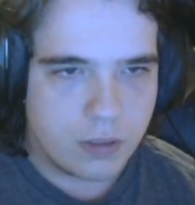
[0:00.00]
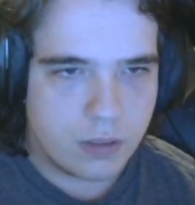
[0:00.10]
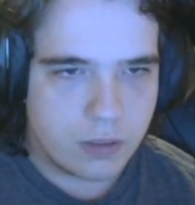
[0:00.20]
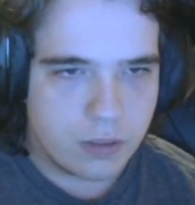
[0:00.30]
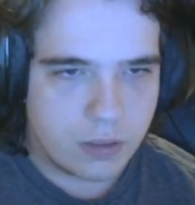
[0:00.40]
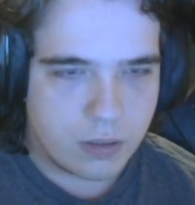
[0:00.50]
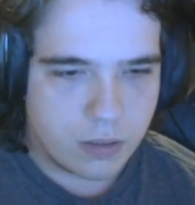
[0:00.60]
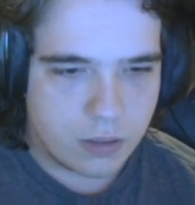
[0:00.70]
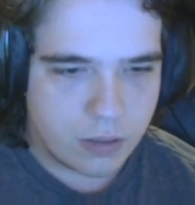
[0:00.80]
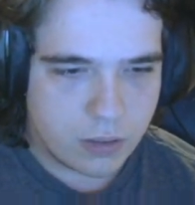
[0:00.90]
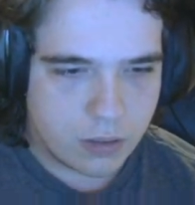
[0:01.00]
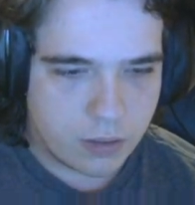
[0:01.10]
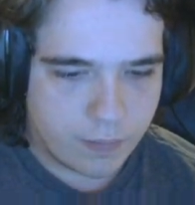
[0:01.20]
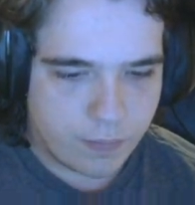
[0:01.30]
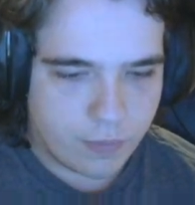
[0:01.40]
How much time?
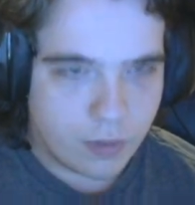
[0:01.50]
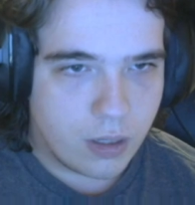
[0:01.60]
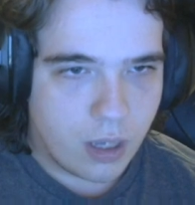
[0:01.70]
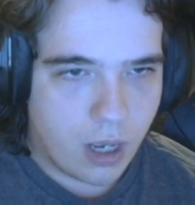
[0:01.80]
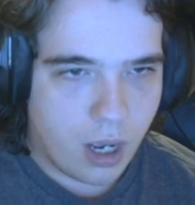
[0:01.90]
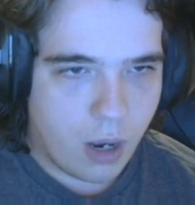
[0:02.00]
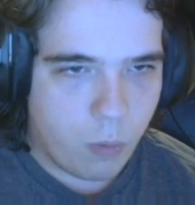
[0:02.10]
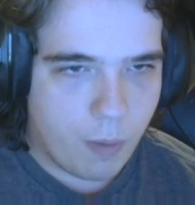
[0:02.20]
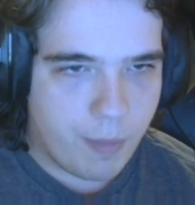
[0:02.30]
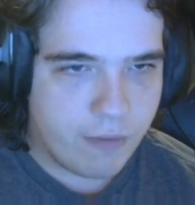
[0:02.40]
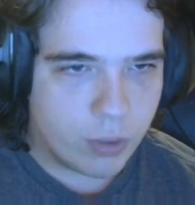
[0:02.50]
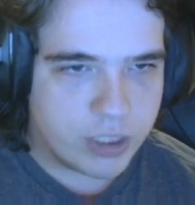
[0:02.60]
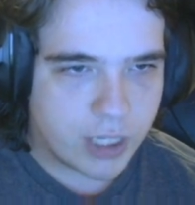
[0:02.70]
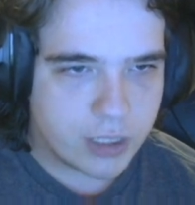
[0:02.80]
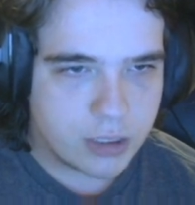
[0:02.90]
Uh, one minute and 40
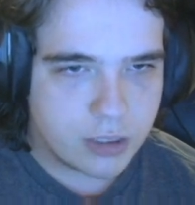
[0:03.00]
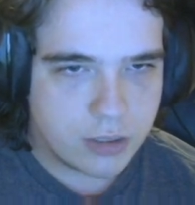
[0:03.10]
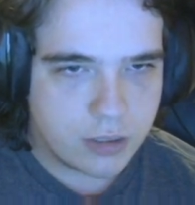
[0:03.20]
seconds.